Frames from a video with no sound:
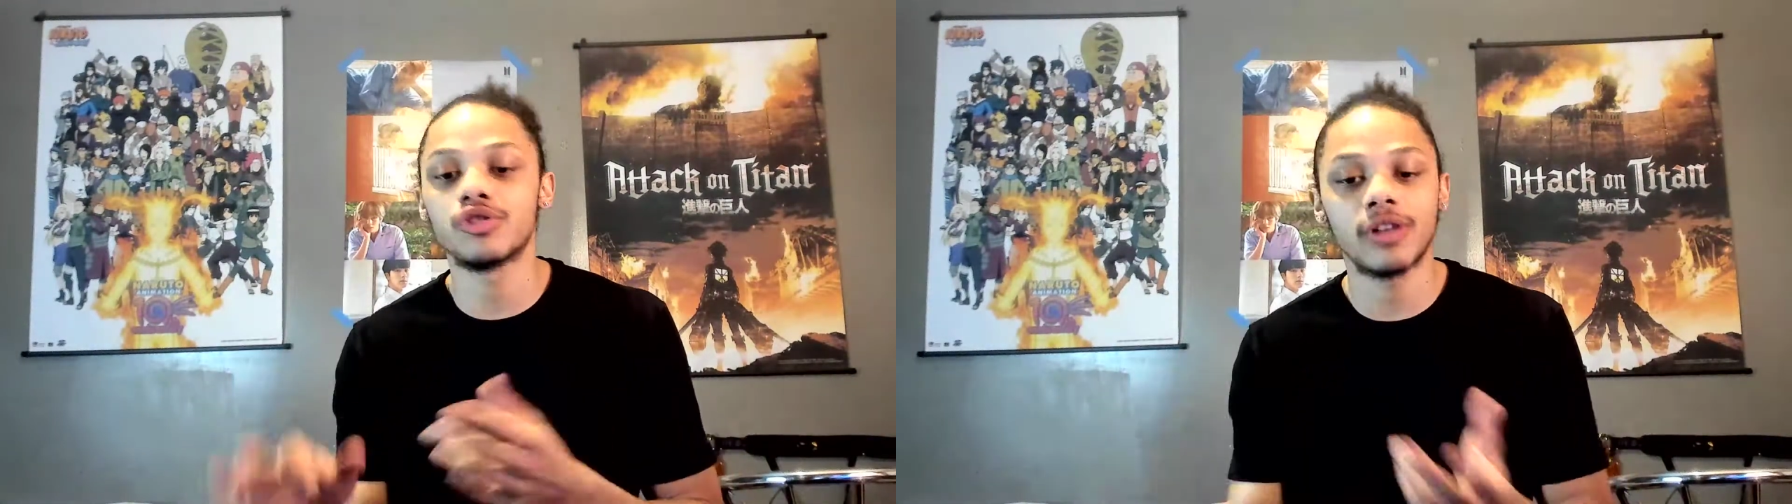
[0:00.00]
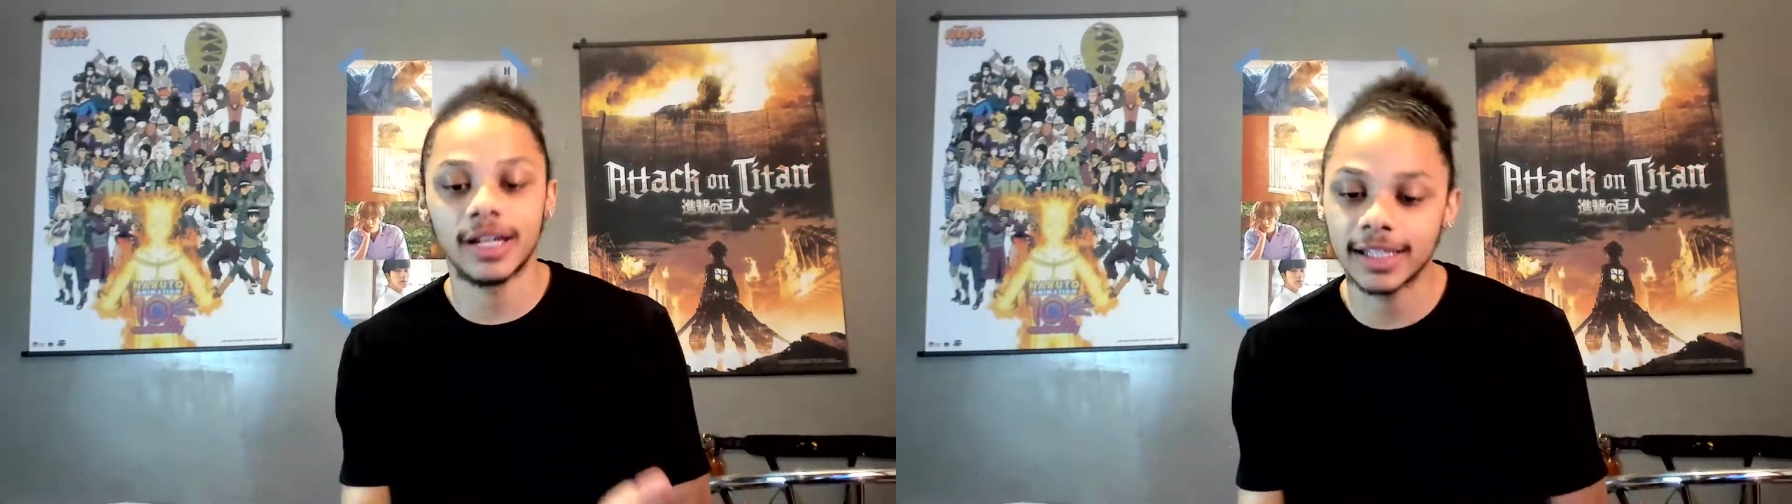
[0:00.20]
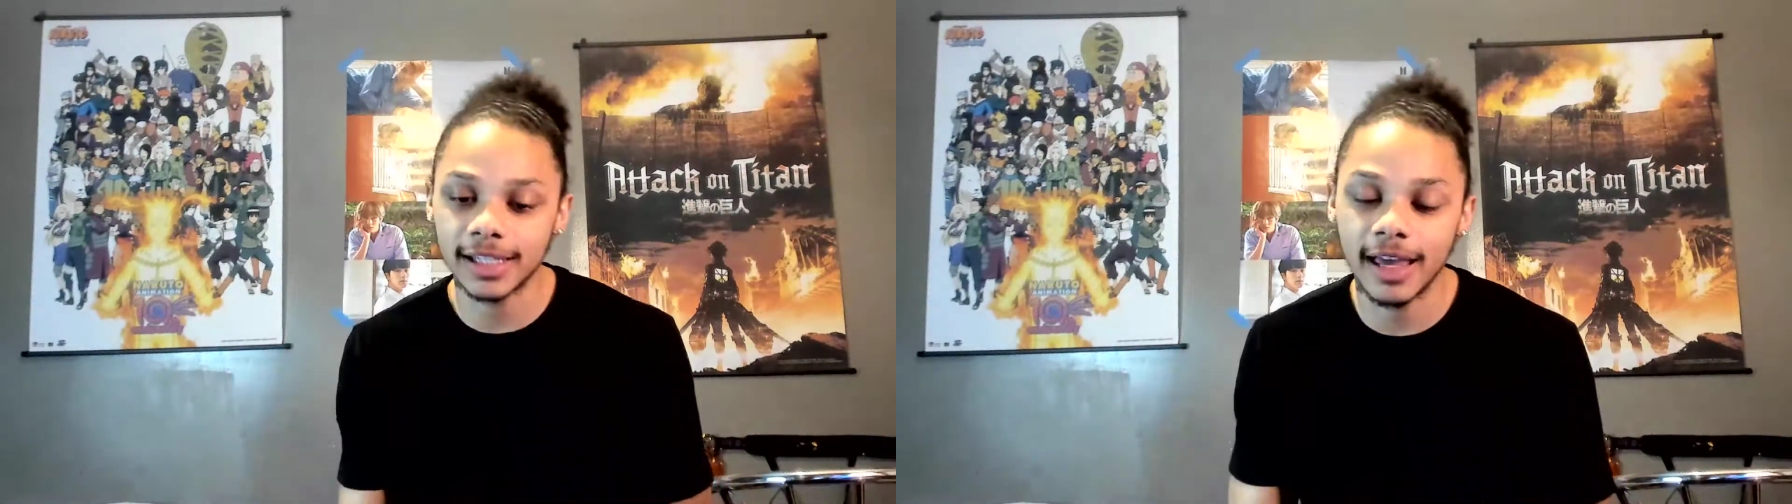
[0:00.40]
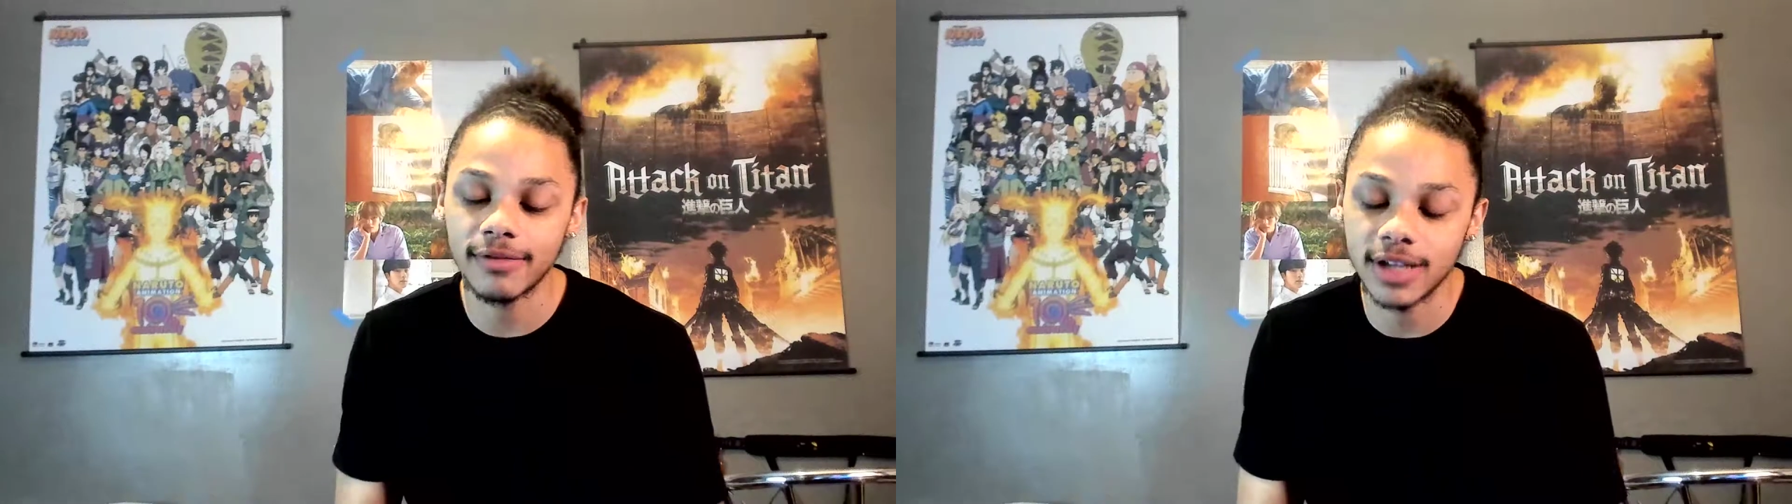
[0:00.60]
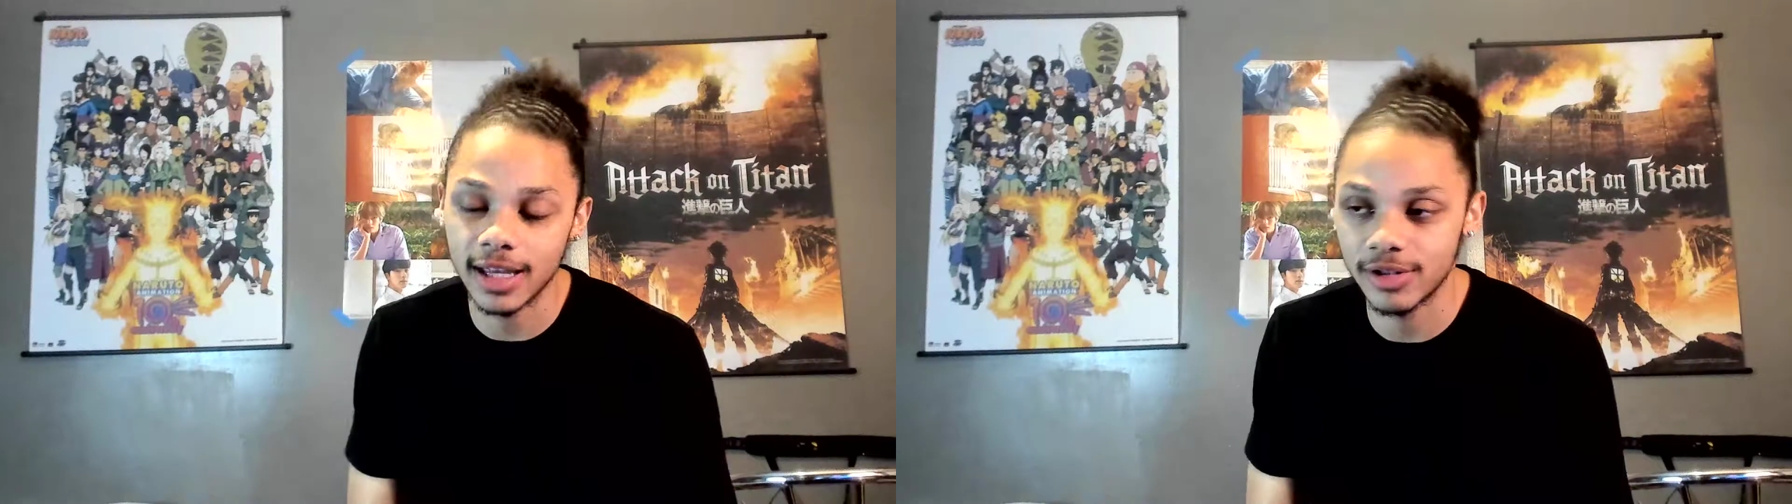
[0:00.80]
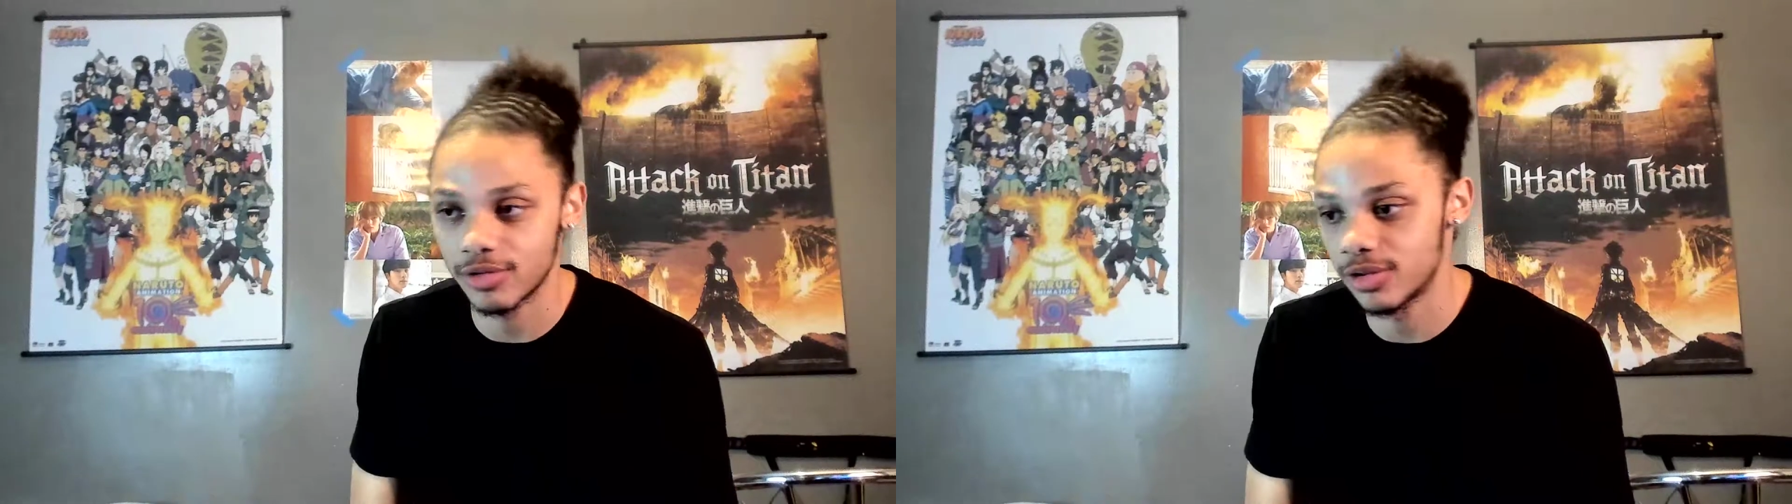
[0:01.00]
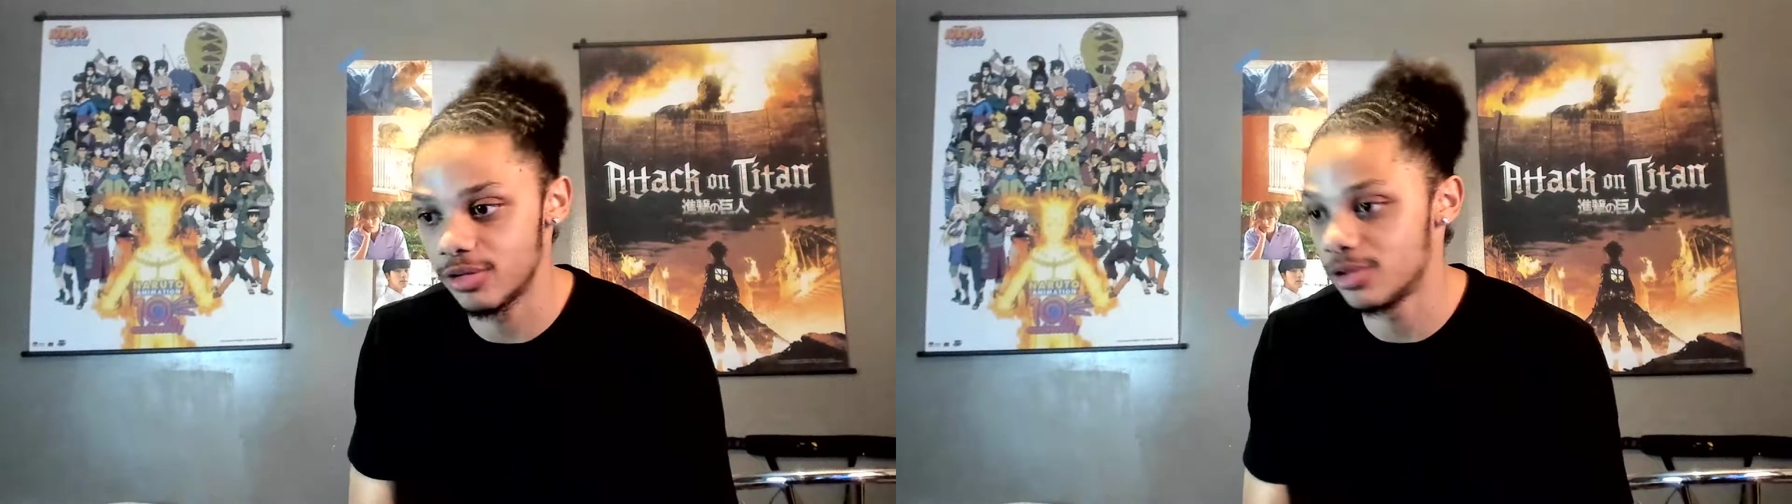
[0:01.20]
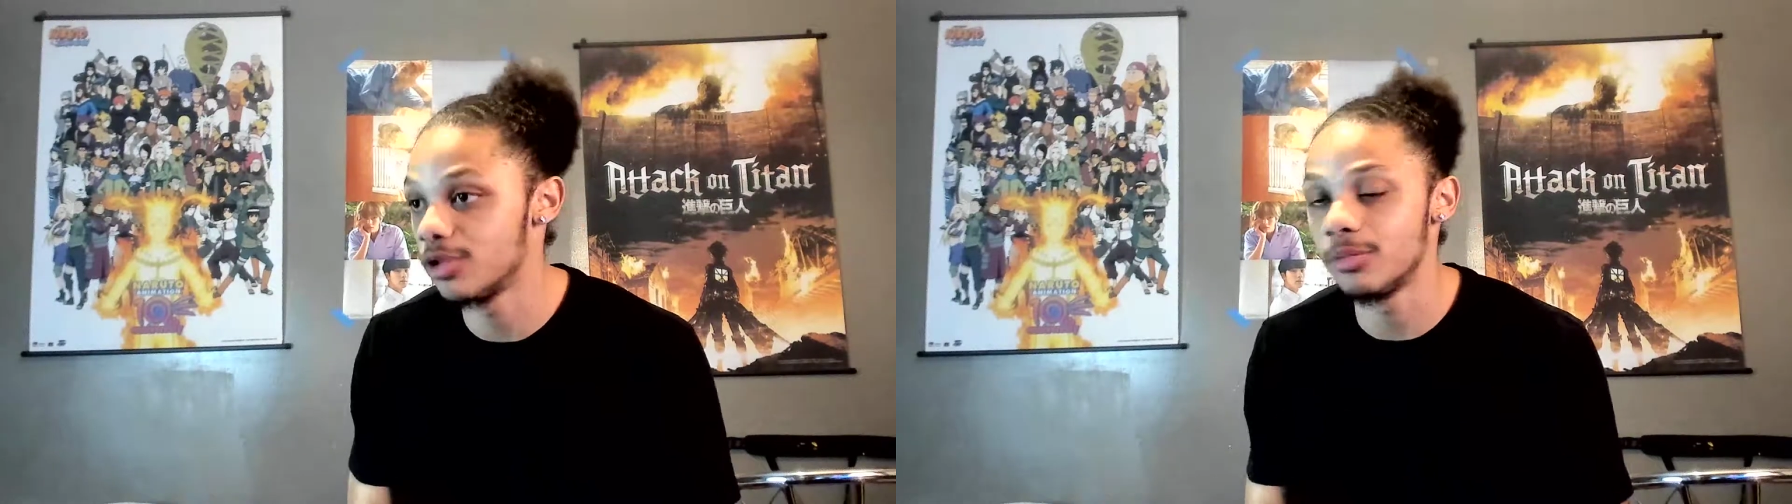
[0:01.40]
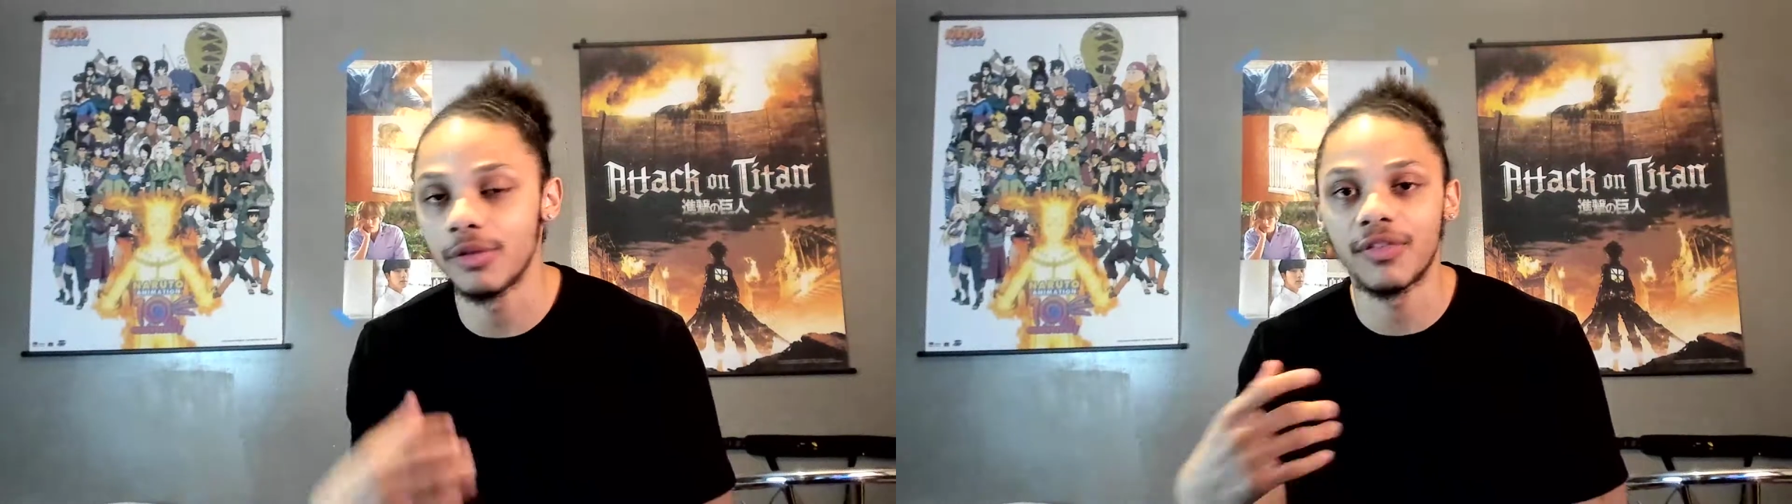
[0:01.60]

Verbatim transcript: try not to laugh challenge on youtube you